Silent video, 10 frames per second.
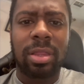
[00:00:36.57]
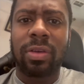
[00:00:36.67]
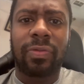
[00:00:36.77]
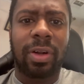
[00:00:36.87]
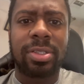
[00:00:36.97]

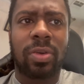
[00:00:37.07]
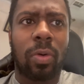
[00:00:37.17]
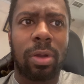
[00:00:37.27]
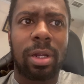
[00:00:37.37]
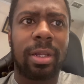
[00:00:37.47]
the first
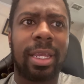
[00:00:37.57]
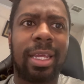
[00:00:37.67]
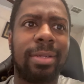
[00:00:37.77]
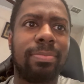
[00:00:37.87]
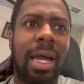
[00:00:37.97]
quarter
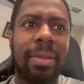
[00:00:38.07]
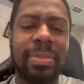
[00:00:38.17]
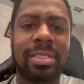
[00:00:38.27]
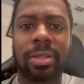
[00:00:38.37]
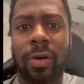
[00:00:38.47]
and might
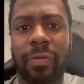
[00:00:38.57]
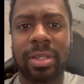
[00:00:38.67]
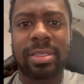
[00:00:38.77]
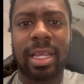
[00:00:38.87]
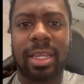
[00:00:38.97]
be slow for the
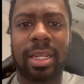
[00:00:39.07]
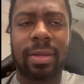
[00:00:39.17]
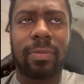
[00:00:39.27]
second,